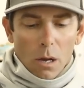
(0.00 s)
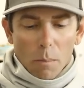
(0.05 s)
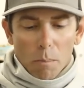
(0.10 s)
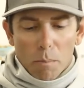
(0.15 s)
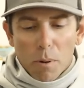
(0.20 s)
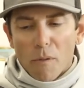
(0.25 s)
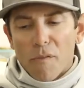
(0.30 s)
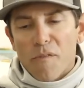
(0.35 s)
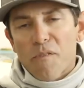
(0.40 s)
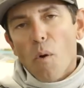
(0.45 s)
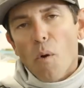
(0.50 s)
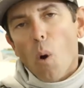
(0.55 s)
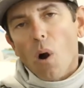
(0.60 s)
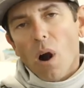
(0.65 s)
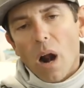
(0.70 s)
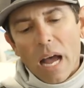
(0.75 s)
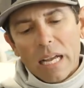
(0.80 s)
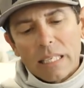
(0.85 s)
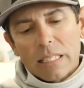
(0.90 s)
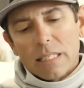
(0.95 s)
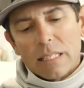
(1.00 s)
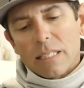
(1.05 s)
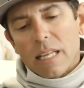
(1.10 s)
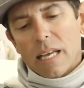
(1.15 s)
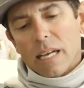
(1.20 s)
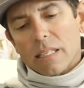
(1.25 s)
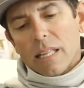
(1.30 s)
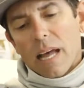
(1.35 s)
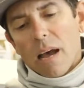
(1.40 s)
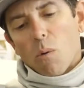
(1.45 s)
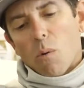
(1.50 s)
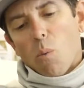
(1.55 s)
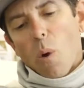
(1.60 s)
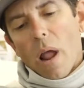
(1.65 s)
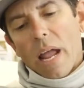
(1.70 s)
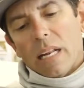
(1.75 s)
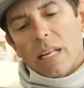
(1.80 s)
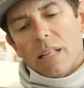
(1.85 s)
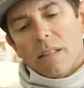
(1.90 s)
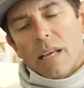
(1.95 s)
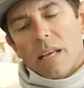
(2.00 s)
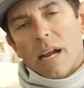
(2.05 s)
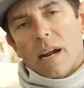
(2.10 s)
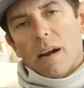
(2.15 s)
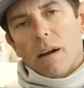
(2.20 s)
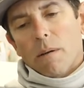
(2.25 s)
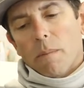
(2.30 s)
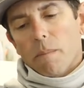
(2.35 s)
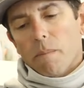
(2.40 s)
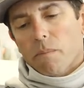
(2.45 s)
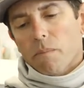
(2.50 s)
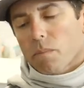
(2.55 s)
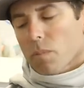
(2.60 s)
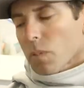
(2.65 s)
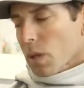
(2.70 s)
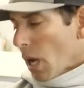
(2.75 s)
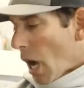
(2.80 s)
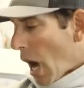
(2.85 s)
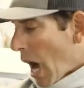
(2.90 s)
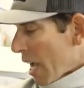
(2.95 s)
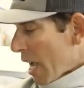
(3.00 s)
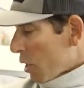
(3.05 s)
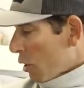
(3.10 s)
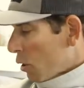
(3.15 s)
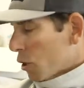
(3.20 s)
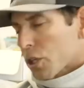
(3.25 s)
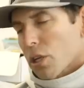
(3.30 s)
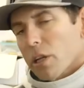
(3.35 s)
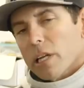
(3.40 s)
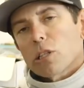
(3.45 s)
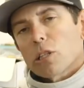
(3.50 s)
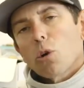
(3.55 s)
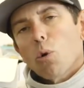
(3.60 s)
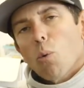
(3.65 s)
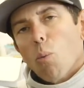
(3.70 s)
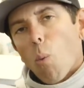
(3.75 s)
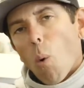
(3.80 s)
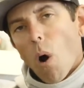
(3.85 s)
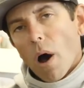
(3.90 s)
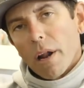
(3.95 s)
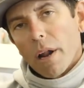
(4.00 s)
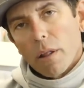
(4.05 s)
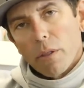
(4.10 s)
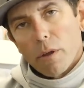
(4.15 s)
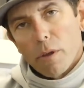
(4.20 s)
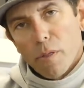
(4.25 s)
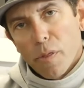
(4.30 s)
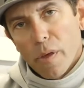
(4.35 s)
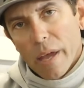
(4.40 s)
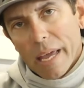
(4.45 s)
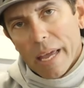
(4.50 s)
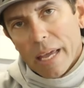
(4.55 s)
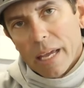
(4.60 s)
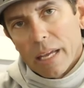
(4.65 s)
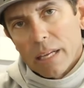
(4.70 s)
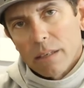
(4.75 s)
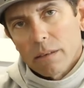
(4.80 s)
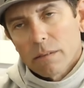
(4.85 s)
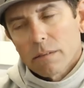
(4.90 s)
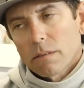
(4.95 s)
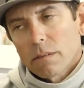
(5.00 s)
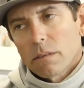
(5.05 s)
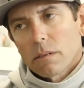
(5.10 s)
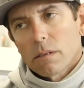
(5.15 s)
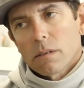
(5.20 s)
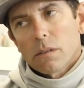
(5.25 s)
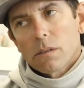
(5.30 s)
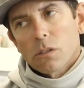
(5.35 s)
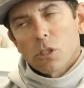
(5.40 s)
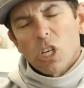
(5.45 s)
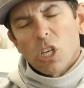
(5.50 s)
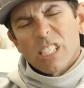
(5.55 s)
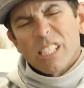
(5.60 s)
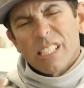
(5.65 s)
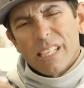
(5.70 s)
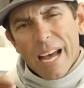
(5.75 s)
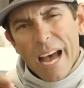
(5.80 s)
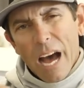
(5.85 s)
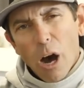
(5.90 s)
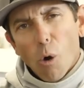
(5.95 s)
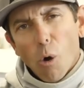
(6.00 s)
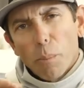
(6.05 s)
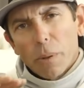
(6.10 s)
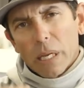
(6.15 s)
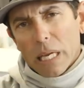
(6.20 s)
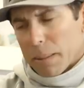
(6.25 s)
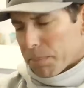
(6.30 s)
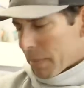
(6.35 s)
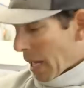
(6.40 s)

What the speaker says: Before I stick that weight in there, I usually do one other thing just to help keep